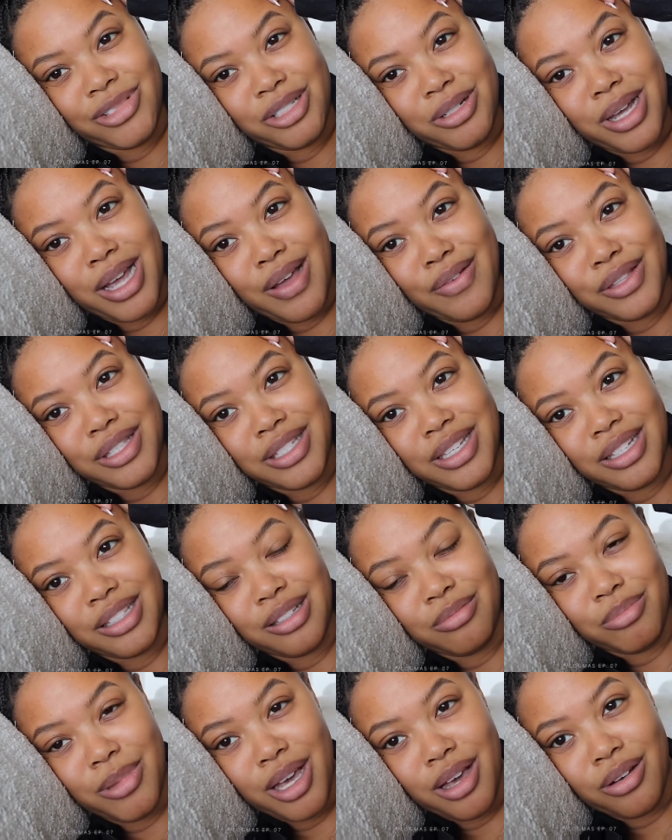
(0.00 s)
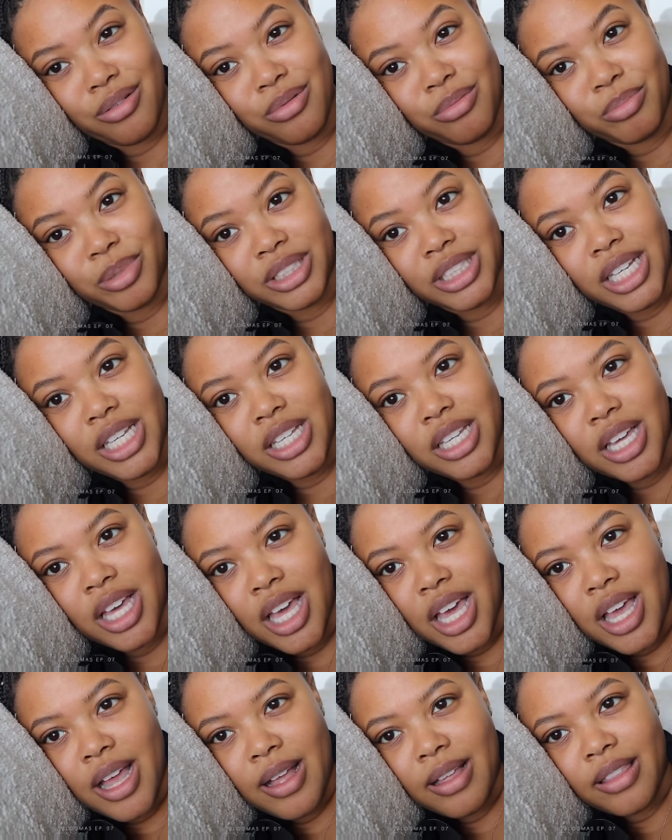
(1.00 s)
I have to take them out. But they,
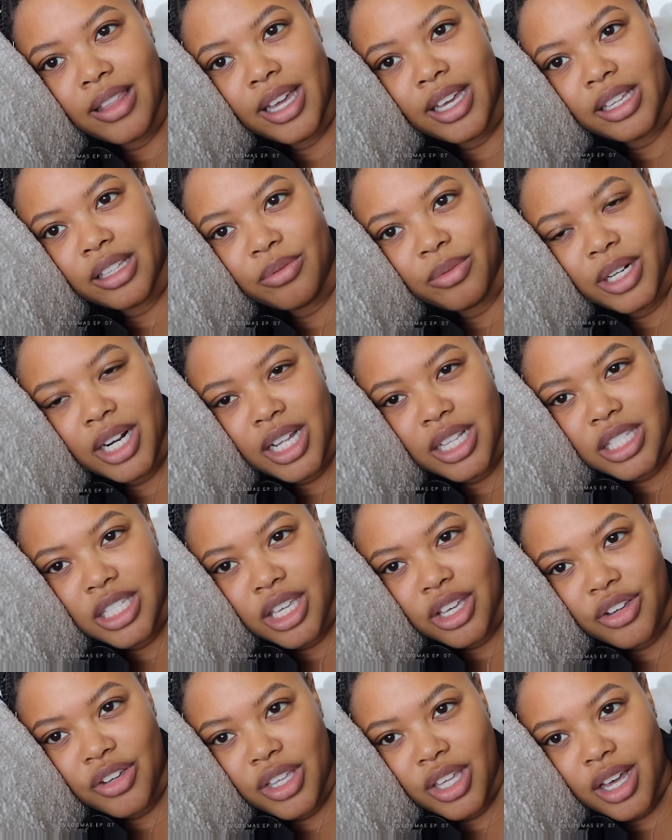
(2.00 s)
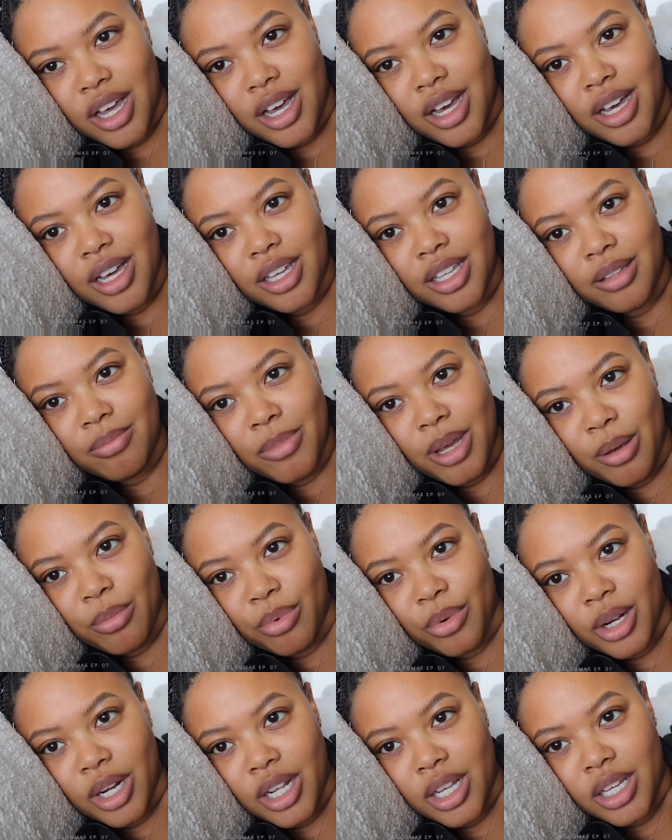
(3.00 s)
like, when I tell y'all my
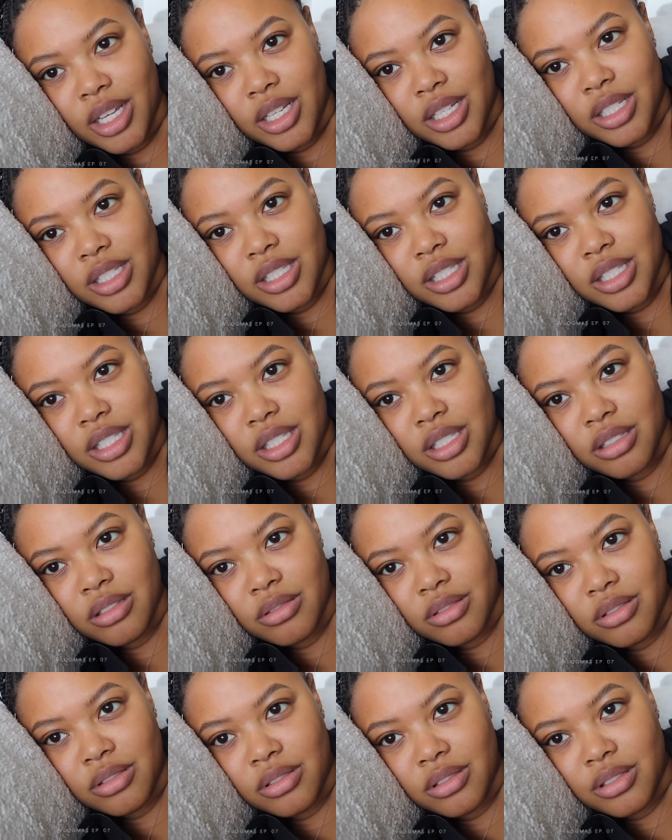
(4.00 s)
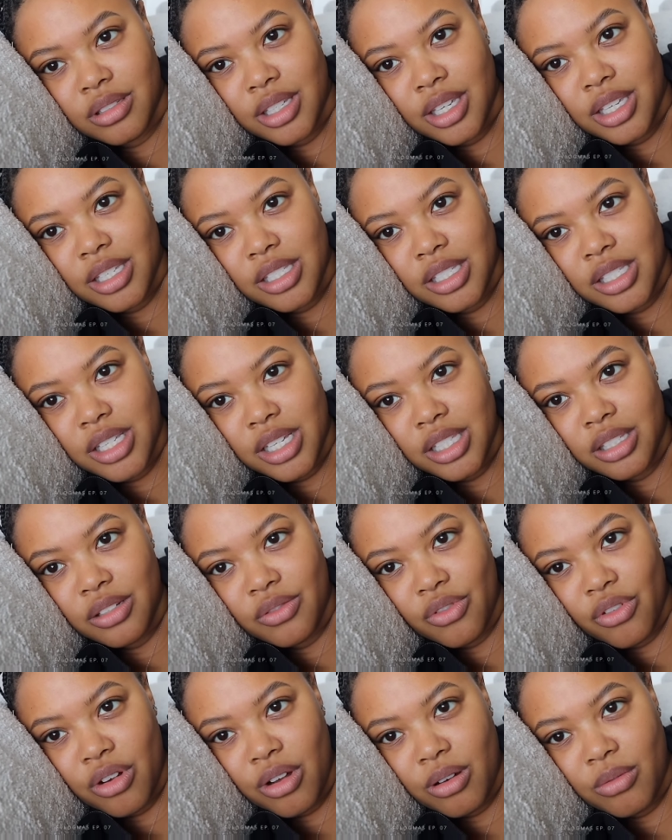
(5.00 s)
braids, it's
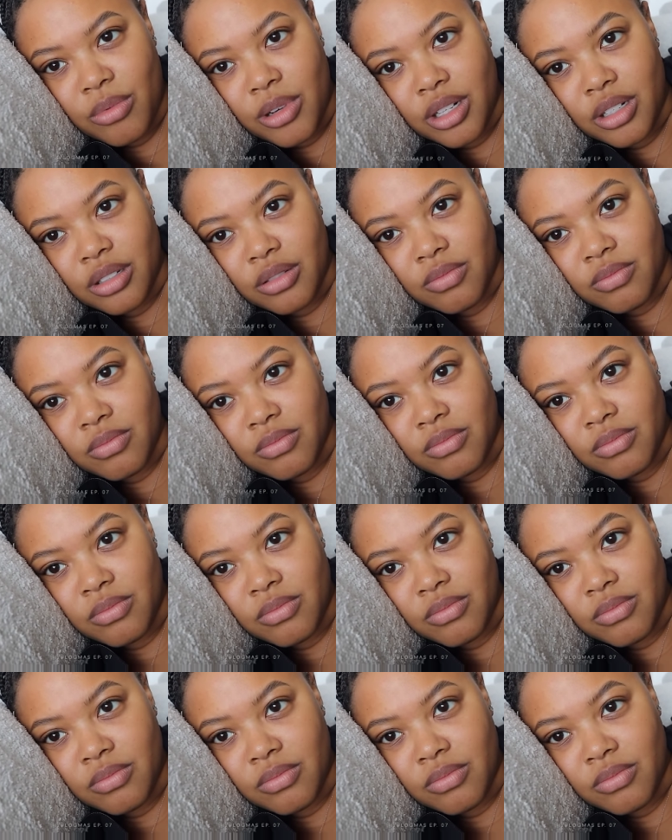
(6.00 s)
nothing wrong with them.